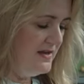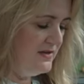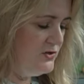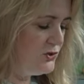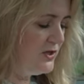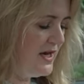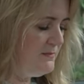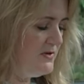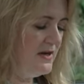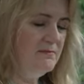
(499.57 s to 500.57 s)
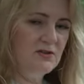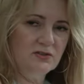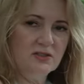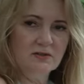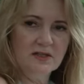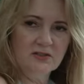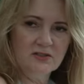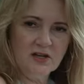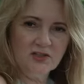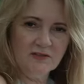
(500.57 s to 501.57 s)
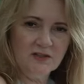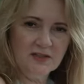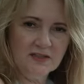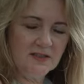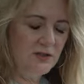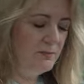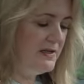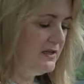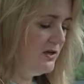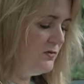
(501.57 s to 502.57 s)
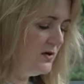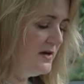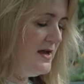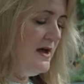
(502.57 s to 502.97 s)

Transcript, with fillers: Usually I'm, I'm used to a, a shifter that's a little bit lower,